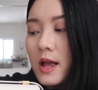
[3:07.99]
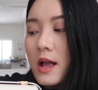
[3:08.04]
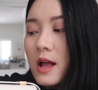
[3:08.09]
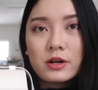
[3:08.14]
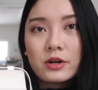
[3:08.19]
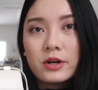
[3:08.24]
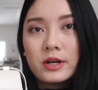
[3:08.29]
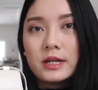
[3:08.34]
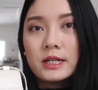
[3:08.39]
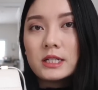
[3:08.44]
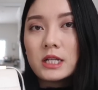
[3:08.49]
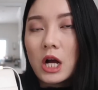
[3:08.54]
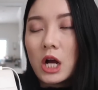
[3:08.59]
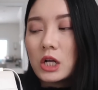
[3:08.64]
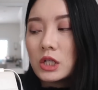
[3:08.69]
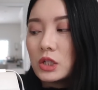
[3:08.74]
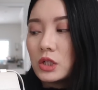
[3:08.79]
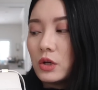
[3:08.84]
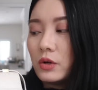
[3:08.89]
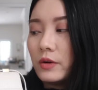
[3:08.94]
There is
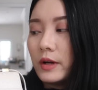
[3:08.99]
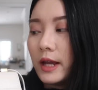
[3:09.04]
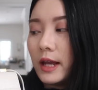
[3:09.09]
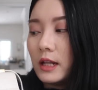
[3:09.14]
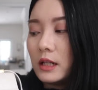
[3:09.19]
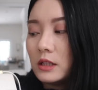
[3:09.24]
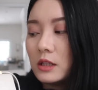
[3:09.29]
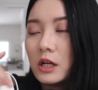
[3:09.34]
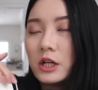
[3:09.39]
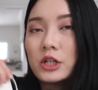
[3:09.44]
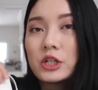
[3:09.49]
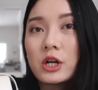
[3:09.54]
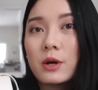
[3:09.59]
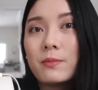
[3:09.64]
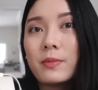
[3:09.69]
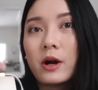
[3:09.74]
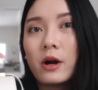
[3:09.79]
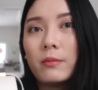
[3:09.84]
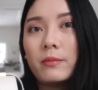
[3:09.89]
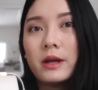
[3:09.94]
also a large
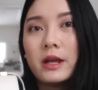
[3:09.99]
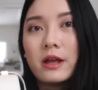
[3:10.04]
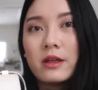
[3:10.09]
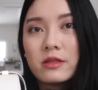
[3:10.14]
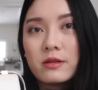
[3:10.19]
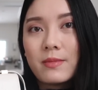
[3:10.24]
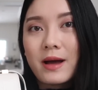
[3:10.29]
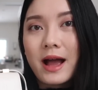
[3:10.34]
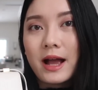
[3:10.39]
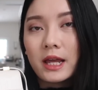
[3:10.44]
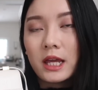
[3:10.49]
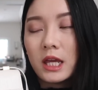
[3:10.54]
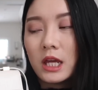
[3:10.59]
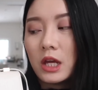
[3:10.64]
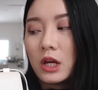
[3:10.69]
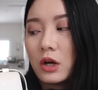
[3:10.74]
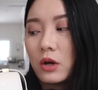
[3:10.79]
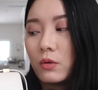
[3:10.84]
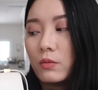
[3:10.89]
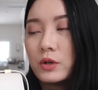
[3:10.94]
compartment in the back
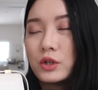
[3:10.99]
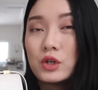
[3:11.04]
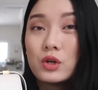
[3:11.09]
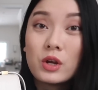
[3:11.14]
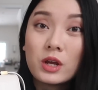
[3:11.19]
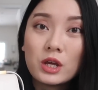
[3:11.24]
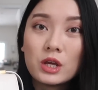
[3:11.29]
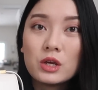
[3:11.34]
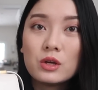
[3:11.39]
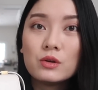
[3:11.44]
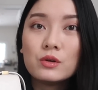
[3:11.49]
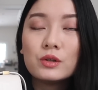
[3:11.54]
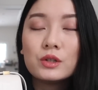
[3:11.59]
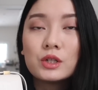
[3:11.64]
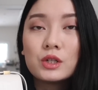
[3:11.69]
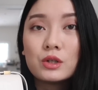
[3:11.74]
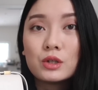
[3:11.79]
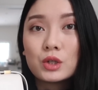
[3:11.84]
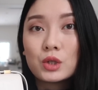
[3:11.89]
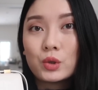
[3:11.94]
here, which you can
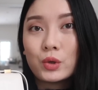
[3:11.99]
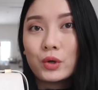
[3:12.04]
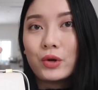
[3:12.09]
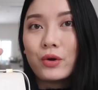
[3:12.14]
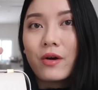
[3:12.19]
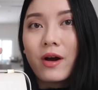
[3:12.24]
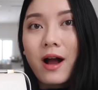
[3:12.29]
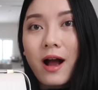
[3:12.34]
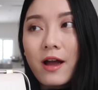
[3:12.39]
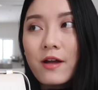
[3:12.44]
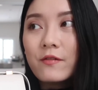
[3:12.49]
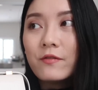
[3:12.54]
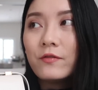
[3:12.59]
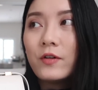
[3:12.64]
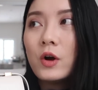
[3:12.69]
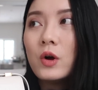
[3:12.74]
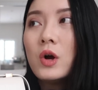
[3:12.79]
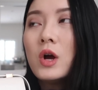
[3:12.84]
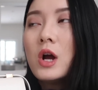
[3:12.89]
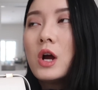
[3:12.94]
use to store your
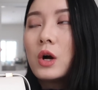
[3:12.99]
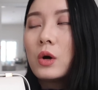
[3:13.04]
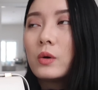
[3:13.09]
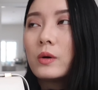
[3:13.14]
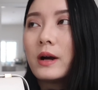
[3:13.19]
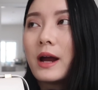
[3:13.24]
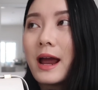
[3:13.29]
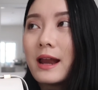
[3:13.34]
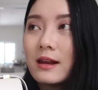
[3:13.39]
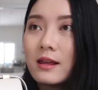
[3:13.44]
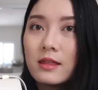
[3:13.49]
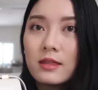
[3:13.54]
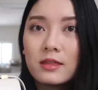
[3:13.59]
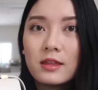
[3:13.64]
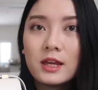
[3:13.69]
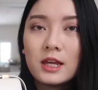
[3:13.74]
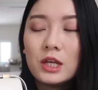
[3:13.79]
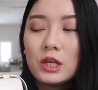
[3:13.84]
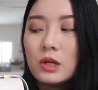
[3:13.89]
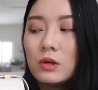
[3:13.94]
iPhone or
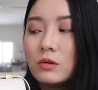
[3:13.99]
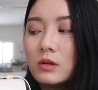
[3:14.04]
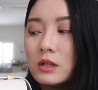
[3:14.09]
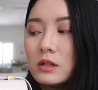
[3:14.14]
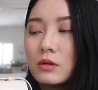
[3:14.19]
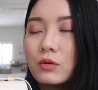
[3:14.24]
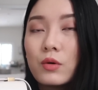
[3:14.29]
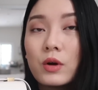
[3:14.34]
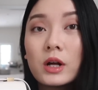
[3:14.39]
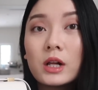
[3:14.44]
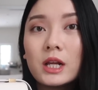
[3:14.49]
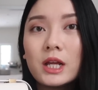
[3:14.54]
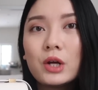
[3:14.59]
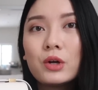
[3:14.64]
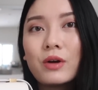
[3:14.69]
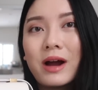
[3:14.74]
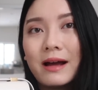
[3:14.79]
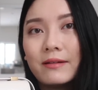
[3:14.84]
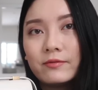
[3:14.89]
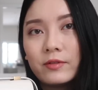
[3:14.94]
anything you need to quickly
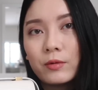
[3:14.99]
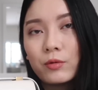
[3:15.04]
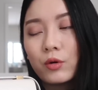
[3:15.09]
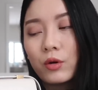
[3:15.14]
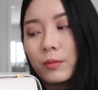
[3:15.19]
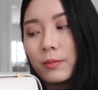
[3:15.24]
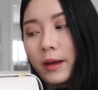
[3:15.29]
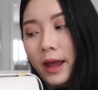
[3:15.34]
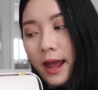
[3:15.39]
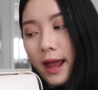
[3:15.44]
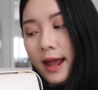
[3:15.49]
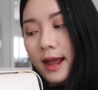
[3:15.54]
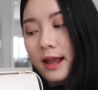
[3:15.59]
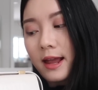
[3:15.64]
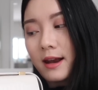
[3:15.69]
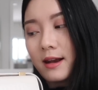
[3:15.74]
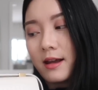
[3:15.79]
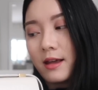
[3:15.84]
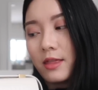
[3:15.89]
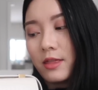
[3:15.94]
grab from your
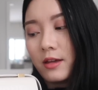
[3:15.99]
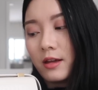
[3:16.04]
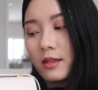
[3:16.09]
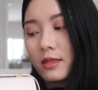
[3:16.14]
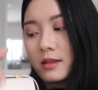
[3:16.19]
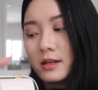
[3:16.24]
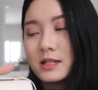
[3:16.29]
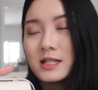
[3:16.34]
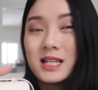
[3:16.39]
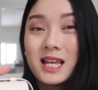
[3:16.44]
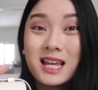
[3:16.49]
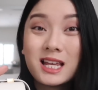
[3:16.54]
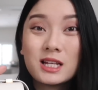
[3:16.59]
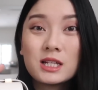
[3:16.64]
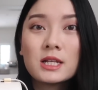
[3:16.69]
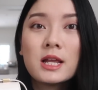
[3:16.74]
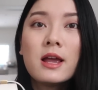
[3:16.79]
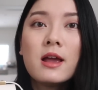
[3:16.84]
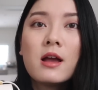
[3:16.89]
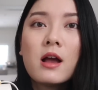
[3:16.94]
bag. And I think this
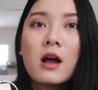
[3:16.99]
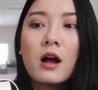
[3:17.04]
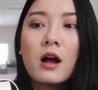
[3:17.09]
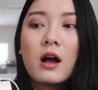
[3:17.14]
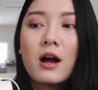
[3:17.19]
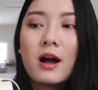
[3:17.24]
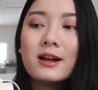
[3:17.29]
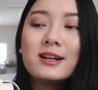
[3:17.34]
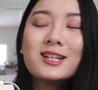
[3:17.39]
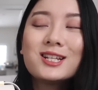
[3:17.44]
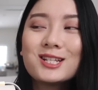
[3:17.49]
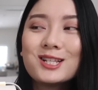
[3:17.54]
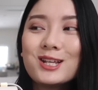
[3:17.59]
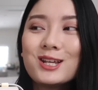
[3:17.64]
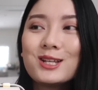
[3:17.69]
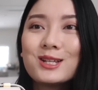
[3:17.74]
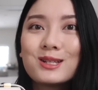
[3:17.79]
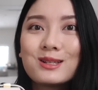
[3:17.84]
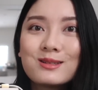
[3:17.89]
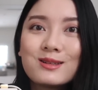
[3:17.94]
is
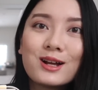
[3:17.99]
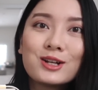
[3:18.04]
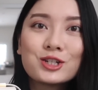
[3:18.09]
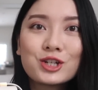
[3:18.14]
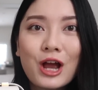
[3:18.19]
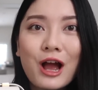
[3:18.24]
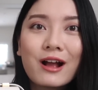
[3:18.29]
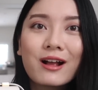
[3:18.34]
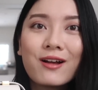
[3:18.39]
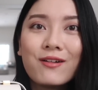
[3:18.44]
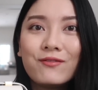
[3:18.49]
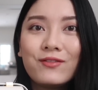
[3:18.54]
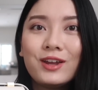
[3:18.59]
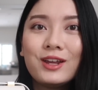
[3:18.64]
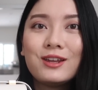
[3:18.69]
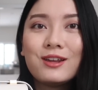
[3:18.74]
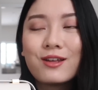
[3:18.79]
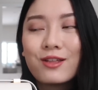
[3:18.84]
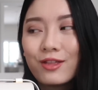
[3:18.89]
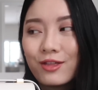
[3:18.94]
honestly such a
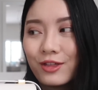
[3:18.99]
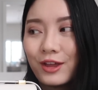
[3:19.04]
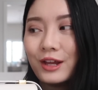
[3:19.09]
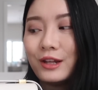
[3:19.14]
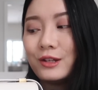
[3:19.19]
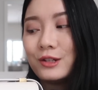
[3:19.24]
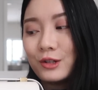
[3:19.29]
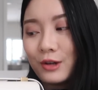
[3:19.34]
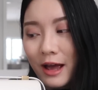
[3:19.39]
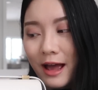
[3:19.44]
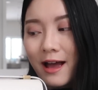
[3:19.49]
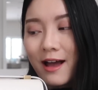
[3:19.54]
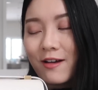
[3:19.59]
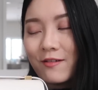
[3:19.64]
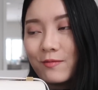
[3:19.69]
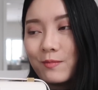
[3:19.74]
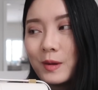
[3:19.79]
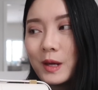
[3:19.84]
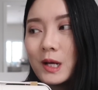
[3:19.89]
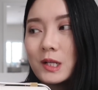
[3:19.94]
convenient thing to
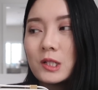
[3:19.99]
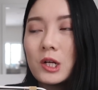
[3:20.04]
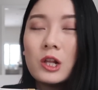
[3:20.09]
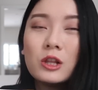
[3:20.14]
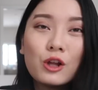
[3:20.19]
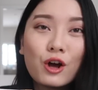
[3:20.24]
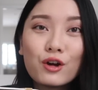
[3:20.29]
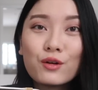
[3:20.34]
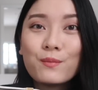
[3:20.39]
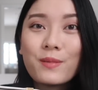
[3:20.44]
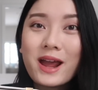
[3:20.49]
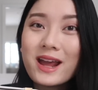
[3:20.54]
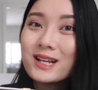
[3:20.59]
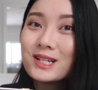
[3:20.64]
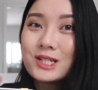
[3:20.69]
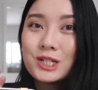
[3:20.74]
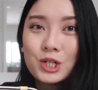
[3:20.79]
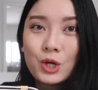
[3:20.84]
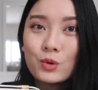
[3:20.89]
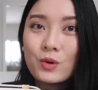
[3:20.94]
have, because a lot of
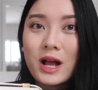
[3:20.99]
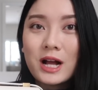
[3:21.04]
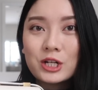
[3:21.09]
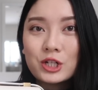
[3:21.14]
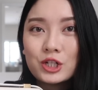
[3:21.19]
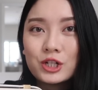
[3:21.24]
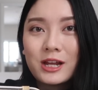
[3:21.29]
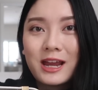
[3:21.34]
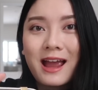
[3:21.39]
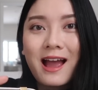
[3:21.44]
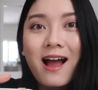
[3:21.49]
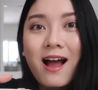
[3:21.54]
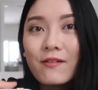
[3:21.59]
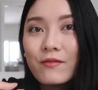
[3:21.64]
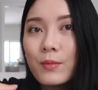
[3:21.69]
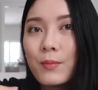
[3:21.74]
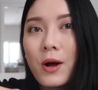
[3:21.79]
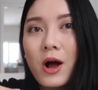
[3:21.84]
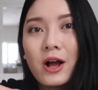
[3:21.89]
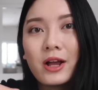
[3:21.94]
bags don't actually
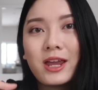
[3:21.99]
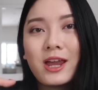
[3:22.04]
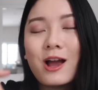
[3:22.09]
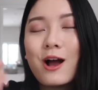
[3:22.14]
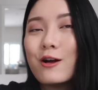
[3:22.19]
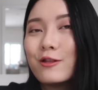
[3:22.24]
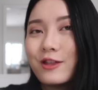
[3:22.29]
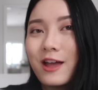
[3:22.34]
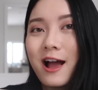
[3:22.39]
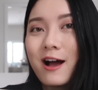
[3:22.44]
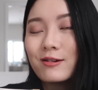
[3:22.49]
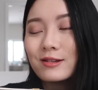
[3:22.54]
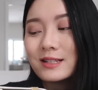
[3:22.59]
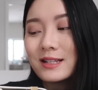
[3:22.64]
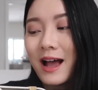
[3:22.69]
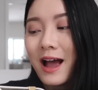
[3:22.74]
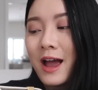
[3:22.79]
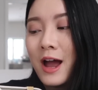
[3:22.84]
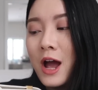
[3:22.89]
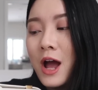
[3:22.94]
have a pocket on the
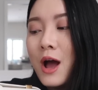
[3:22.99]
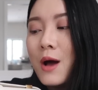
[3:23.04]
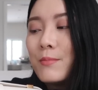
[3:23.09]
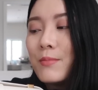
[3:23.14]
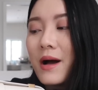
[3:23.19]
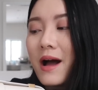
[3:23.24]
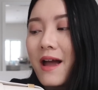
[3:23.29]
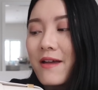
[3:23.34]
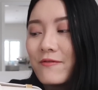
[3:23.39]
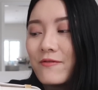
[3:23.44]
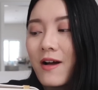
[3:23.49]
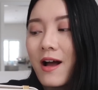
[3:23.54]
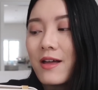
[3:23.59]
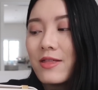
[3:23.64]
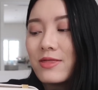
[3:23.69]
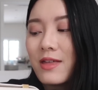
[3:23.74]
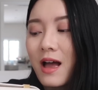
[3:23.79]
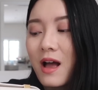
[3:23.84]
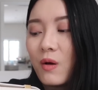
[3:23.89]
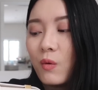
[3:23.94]
outside, but I
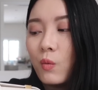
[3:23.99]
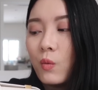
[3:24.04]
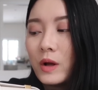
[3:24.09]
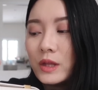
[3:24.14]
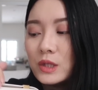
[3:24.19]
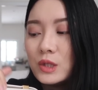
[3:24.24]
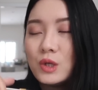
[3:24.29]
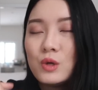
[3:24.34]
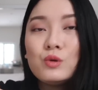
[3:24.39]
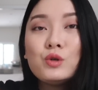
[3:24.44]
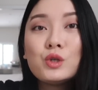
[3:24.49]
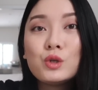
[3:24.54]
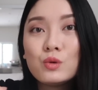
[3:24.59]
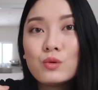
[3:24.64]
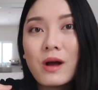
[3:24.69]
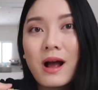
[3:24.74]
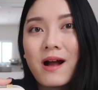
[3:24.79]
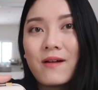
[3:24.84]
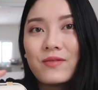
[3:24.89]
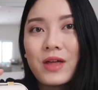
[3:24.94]
find that once you
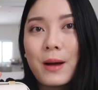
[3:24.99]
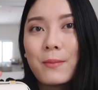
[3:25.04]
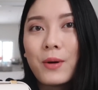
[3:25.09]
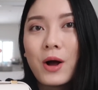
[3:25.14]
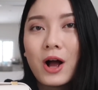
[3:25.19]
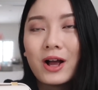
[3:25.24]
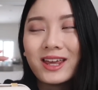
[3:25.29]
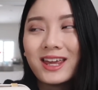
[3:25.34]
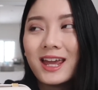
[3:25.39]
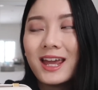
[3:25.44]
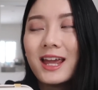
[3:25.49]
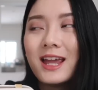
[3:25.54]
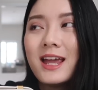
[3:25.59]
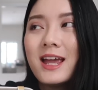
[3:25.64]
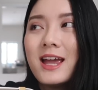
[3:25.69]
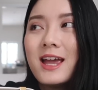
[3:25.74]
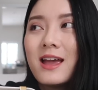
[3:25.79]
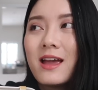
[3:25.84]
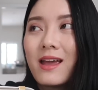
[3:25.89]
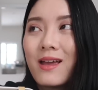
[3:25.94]
do have that pocket,
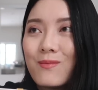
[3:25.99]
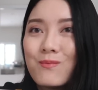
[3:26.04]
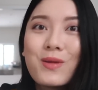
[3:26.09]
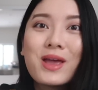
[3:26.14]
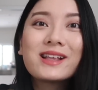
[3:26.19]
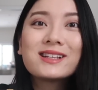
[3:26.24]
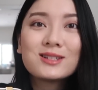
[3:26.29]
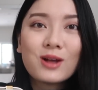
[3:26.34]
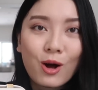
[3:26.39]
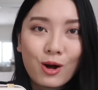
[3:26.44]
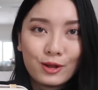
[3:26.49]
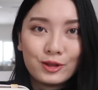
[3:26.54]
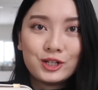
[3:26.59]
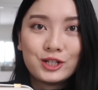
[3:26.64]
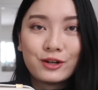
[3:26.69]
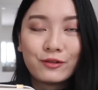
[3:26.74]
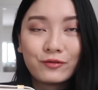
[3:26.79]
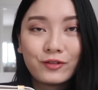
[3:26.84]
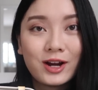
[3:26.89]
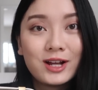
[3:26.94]
it makes all the
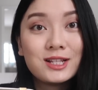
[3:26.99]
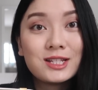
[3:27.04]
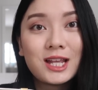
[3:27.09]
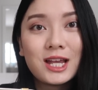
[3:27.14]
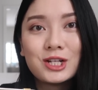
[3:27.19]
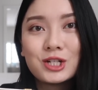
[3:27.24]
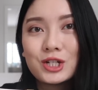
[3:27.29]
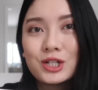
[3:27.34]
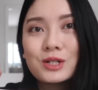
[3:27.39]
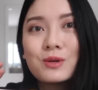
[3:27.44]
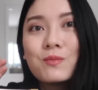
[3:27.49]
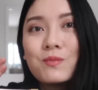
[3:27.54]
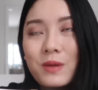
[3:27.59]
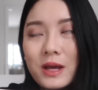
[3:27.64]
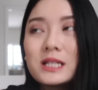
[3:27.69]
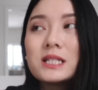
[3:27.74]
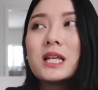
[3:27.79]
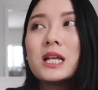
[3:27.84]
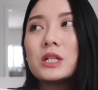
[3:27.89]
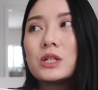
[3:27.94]
difference. It just
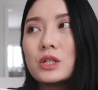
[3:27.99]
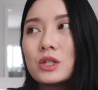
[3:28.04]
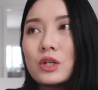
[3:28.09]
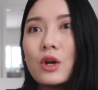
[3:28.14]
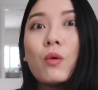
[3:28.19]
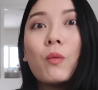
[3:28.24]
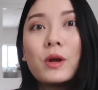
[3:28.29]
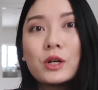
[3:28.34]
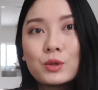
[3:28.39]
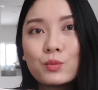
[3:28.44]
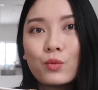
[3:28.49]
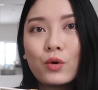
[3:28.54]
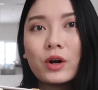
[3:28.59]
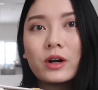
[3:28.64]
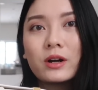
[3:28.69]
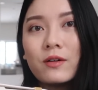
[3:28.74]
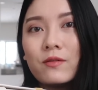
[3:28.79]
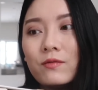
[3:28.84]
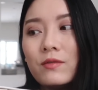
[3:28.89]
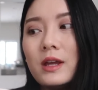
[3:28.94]
makes it so much more
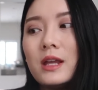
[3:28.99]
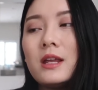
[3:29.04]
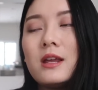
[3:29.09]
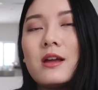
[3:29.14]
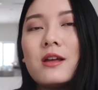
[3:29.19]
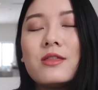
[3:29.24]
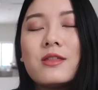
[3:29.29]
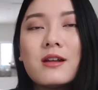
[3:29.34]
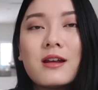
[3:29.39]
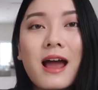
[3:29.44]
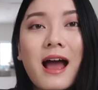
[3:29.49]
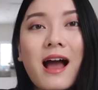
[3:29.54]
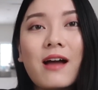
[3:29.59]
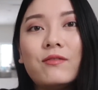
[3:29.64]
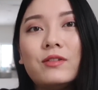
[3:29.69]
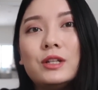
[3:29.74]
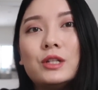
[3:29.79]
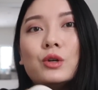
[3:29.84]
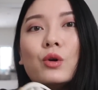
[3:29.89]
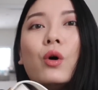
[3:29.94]
convenient than
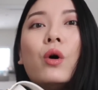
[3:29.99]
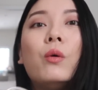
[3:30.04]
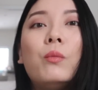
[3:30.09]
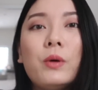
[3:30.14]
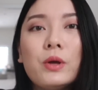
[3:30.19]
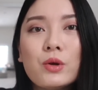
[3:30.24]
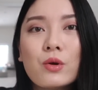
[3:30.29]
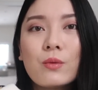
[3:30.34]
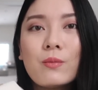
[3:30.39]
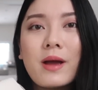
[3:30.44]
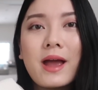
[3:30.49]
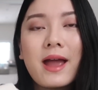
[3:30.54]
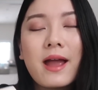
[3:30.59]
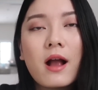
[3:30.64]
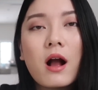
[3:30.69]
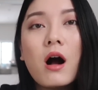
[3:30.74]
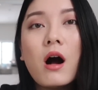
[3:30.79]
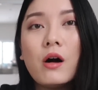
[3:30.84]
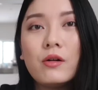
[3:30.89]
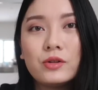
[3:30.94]
having to open your
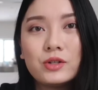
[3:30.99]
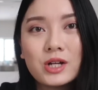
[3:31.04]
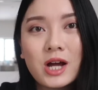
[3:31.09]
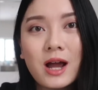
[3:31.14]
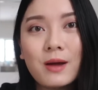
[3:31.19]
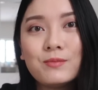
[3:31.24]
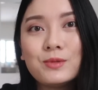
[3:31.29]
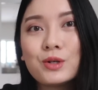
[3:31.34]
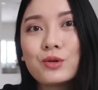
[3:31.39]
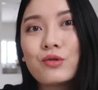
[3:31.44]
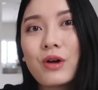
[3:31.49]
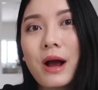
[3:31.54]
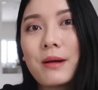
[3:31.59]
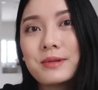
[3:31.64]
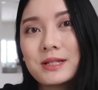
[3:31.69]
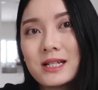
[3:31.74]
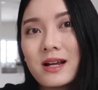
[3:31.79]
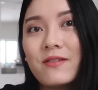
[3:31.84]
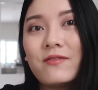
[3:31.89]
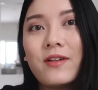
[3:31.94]
bag all the time to
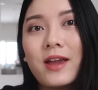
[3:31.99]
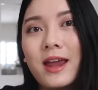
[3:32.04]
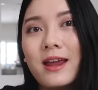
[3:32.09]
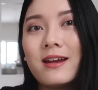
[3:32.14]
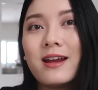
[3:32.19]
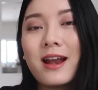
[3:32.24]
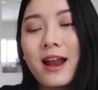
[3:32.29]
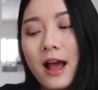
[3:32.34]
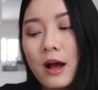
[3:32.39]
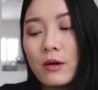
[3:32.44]
grab stuff in and